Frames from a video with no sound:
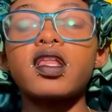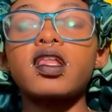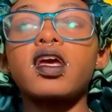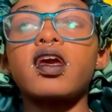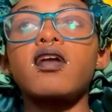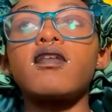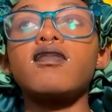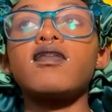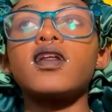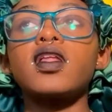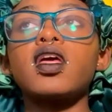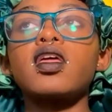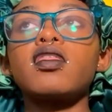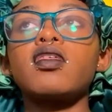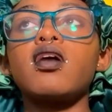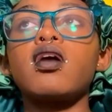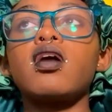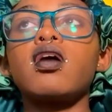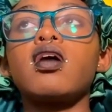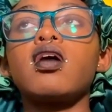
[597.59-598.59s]
Like, I feel like
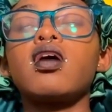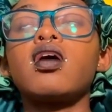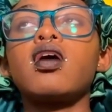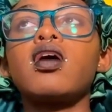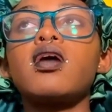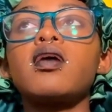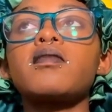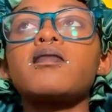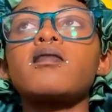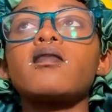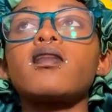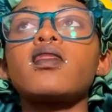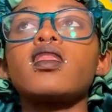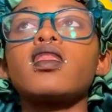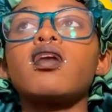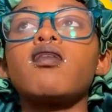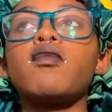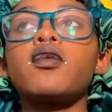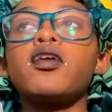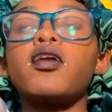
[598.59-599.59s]

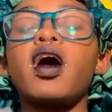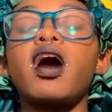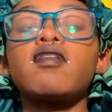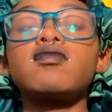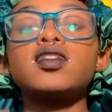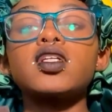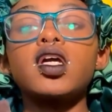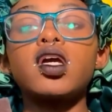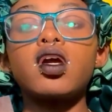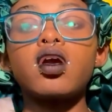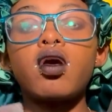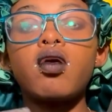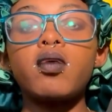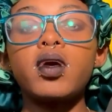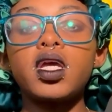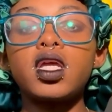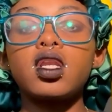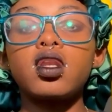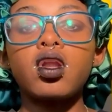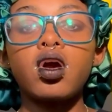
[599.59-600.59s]
what you have to go
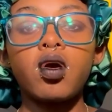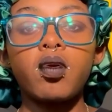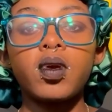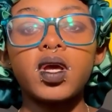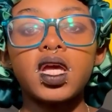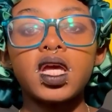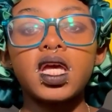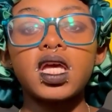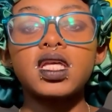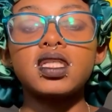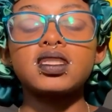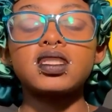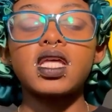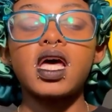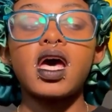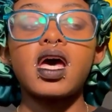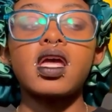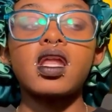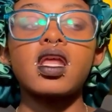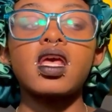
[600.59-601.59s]
in knowing is
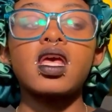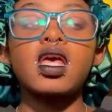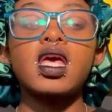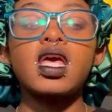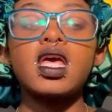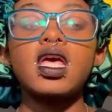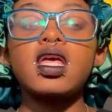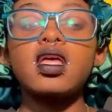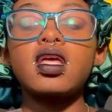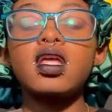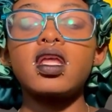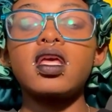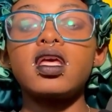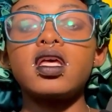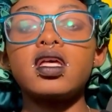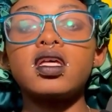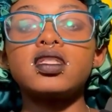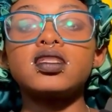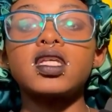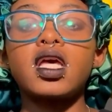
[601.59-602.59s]
that it
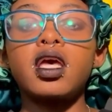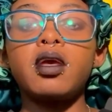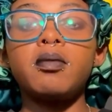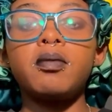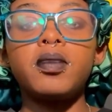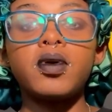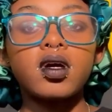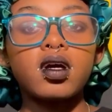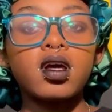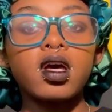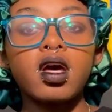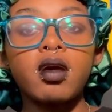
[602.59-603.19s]
is a book